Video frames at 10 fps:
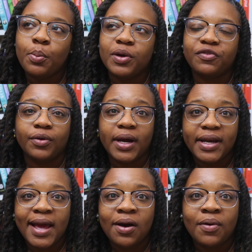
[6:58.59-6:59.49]
but for right
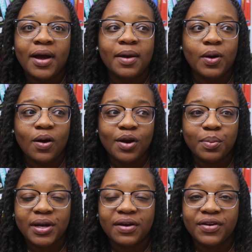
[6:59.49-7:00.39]
now I am caught
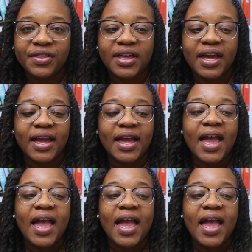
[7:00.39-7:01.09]
up on everything,